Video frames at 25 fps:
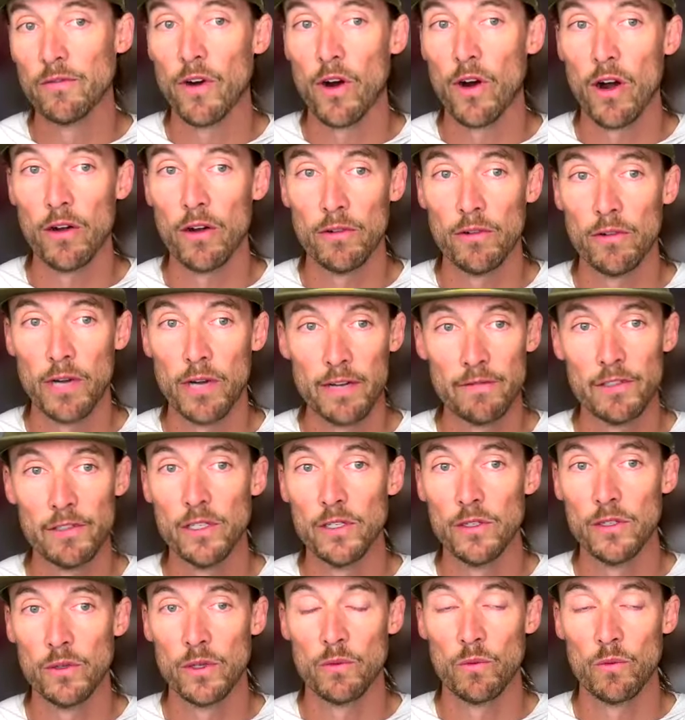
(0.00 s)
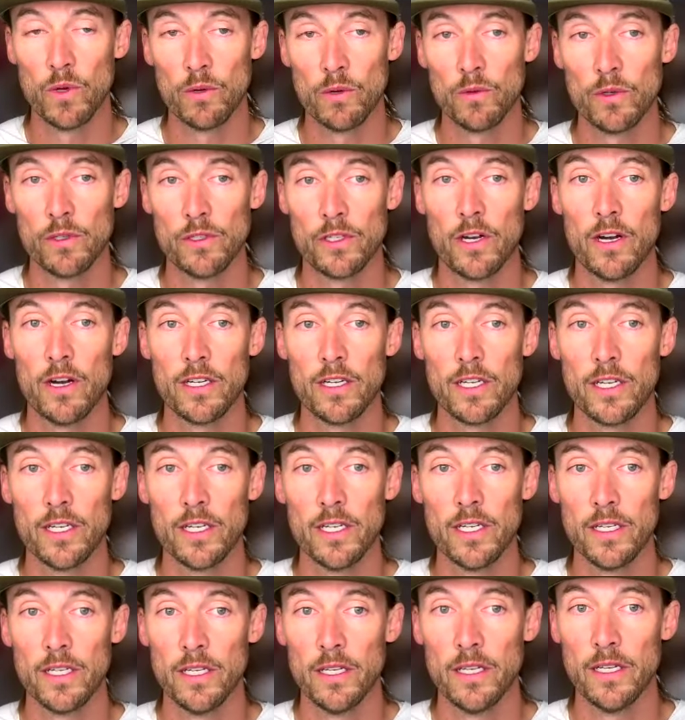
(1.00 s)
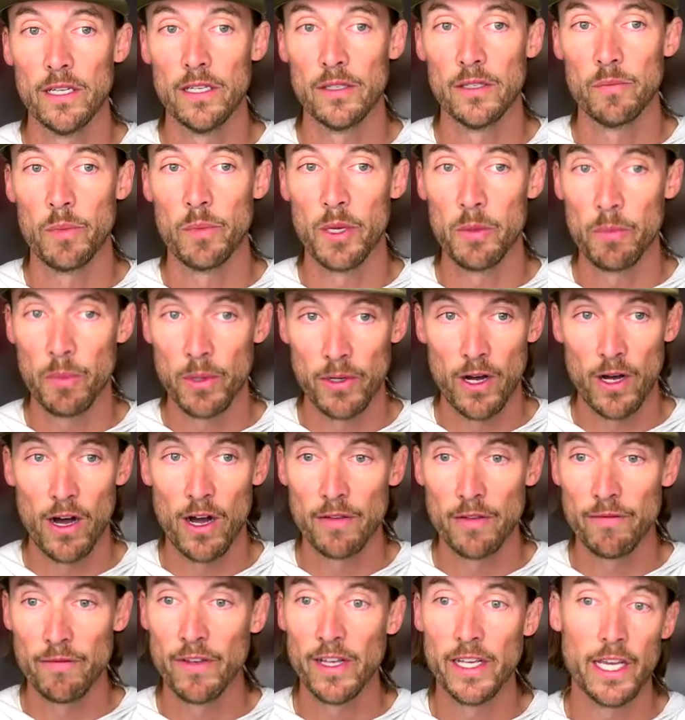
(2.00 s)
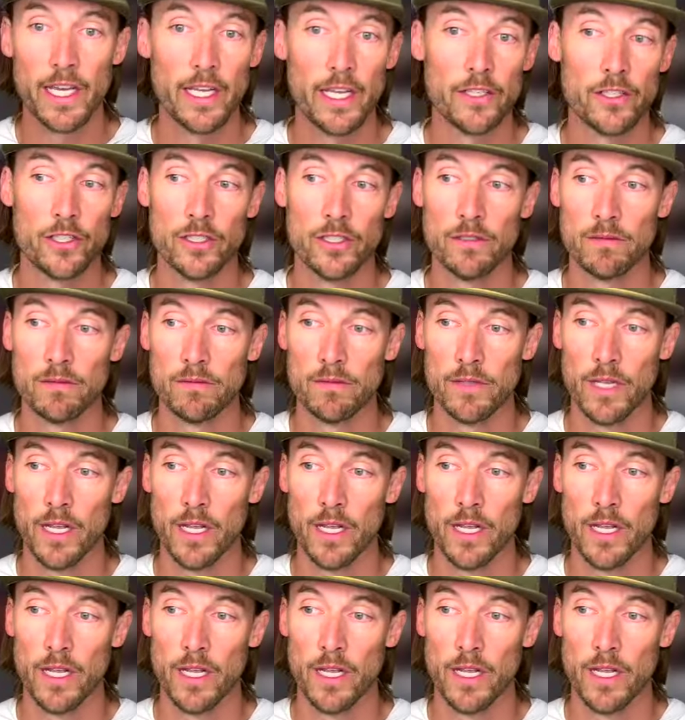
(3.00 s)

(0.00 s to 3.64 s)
our revenue and what we're targeting is people on vacation,